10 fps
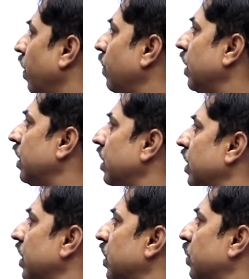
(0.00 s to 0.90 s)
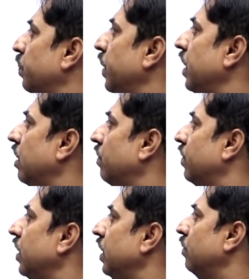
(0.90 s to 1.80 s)
will be speed
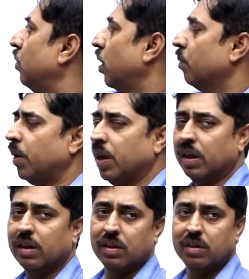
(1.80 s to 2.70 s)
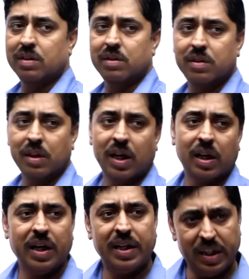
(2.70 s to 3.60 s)
of the water particles at
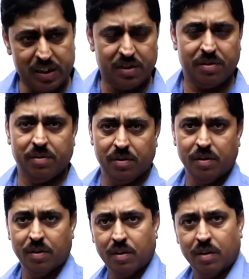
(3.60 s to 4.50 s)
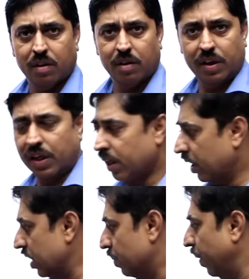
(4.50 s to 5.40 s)
height h? Here
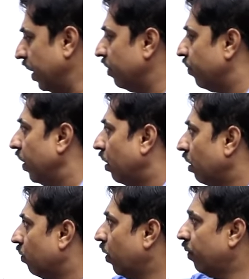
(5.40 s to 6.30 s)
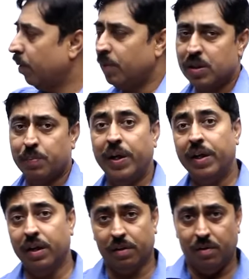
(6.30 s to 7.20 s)
the speed is V naught. What will be speed
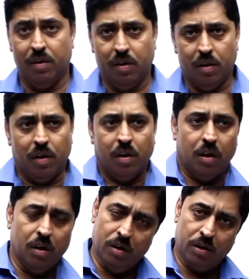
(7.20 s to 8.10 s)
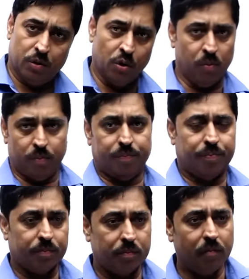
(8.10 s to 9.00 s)
here? So,
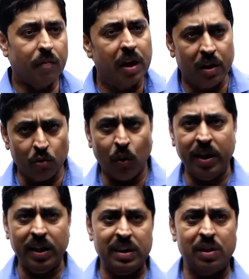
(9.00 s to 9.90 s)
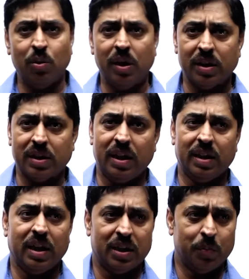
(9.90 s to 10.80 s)
it is quite easy to understand
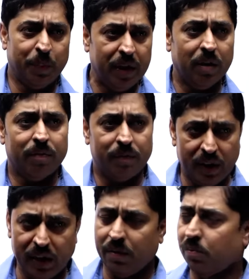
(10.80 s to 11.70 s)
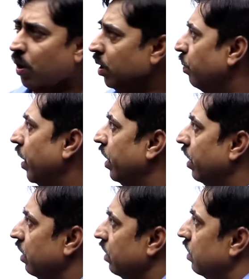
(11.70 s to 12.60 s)
that speed of the water
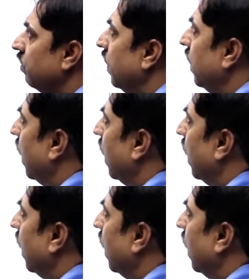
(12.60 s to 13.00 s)
particles when